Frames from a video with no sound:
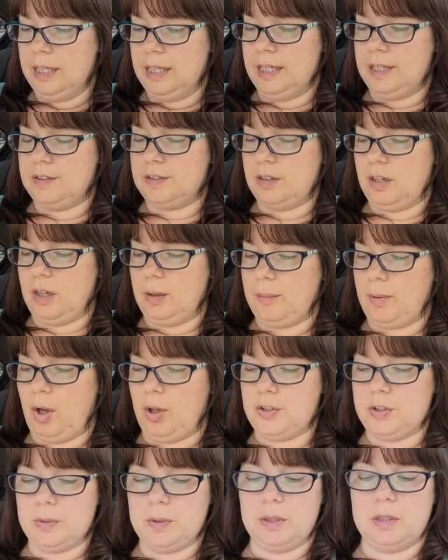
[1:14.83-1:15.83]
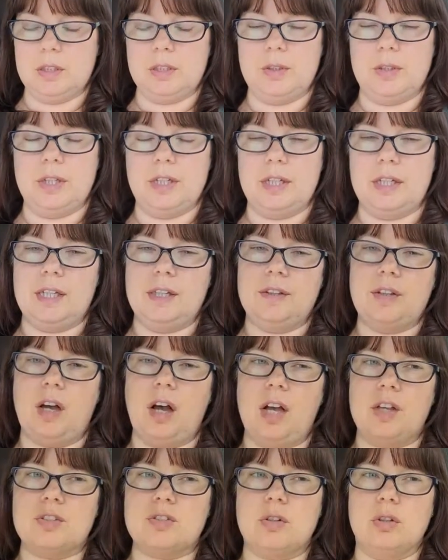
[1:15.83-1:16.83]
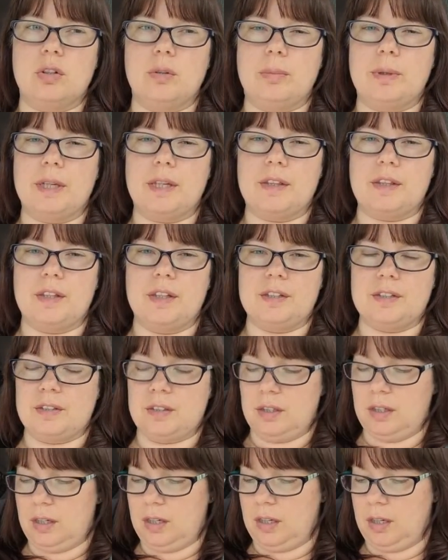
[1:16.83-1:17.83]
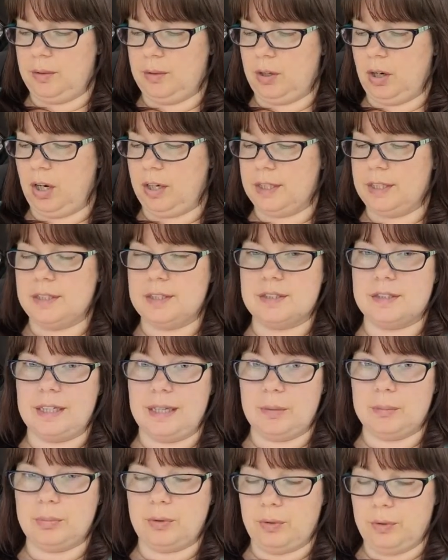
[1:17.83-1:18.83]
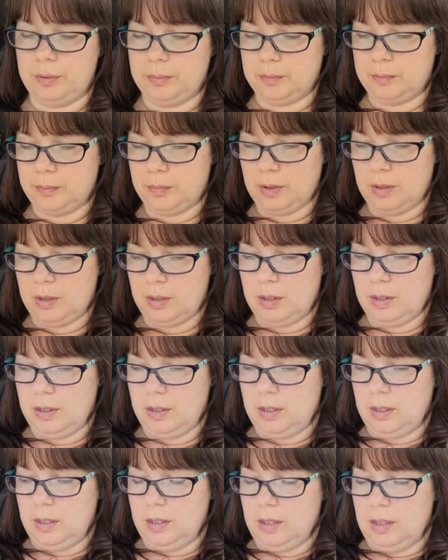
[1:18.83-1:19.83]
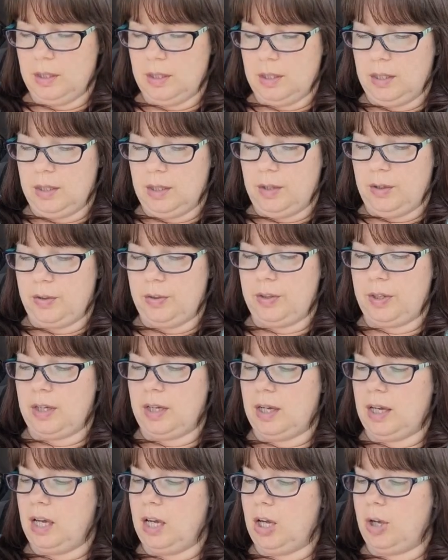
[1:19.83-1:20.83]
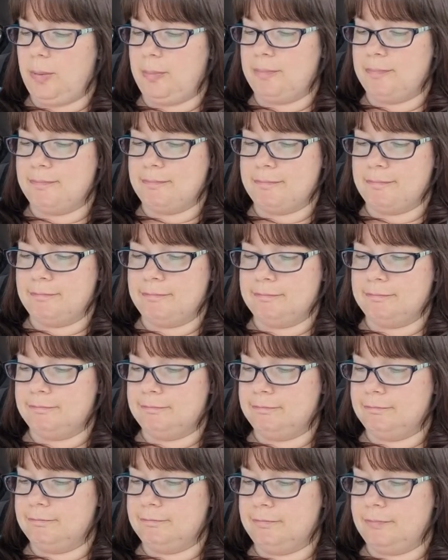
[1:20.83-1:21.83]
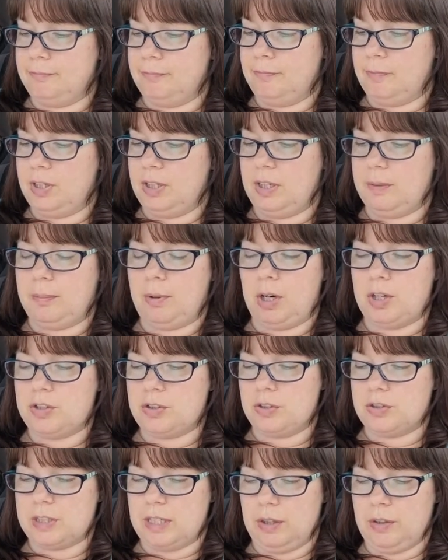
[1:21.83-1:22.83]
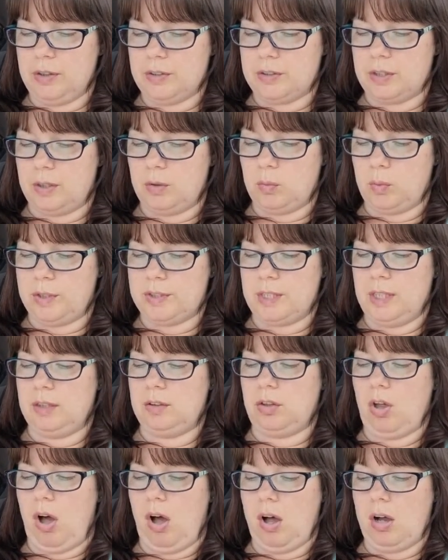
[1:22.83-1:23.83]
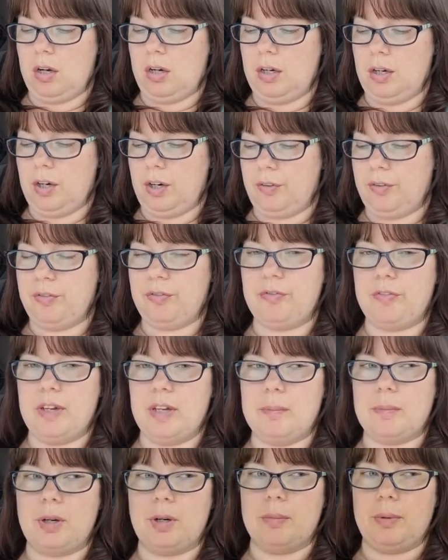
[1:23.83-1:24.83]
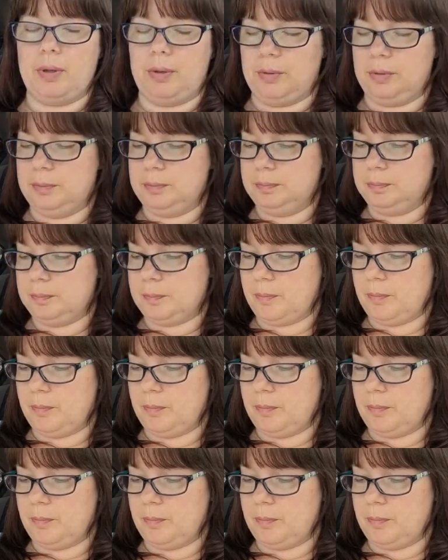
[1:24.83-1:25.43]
Is also included in the Australopithecus Garhi sample. The partial skeleton was a longer femur bone.